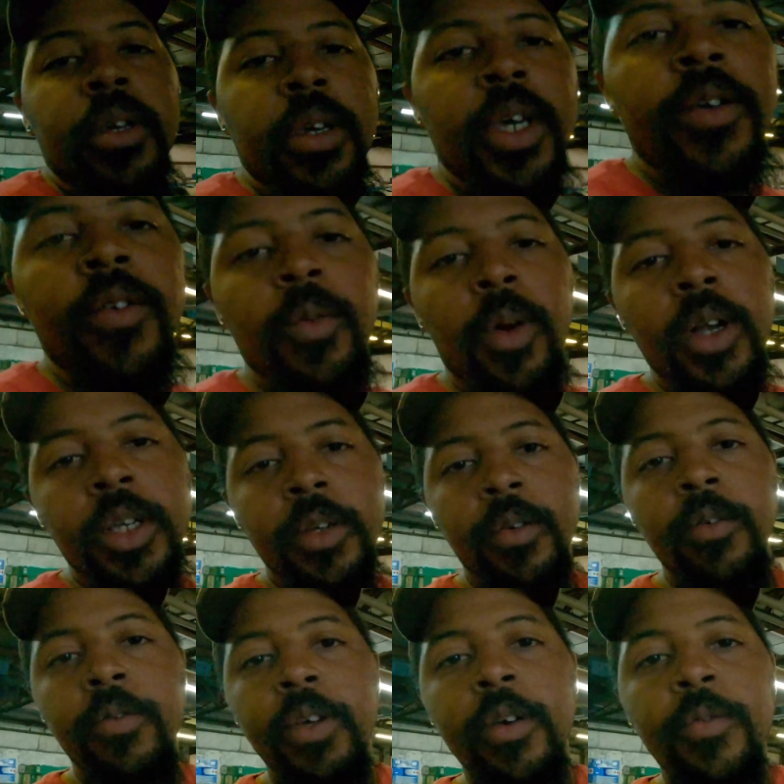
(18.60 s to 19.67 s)
If you watch the
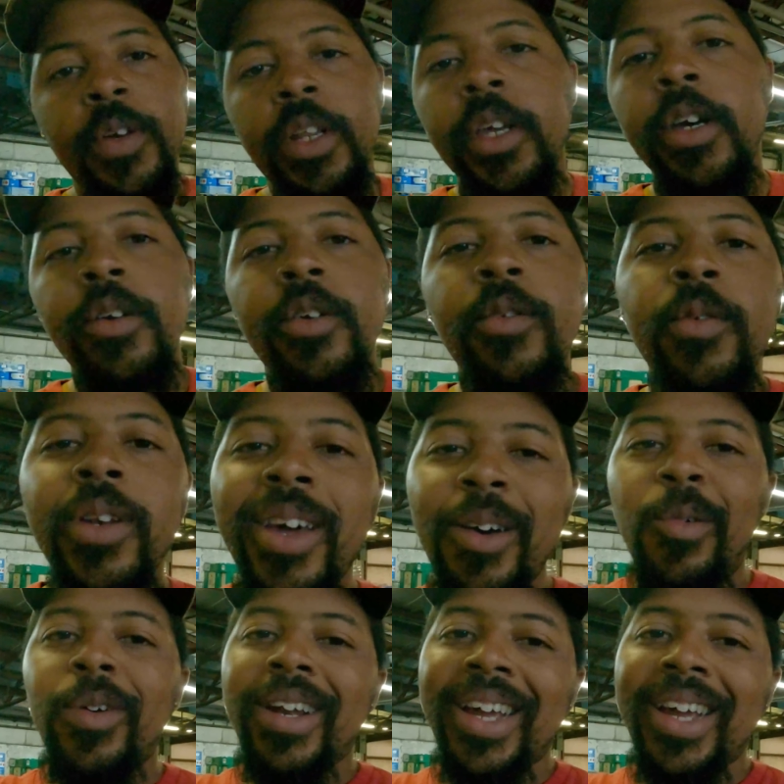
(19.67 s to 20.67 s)
reveal video, you know what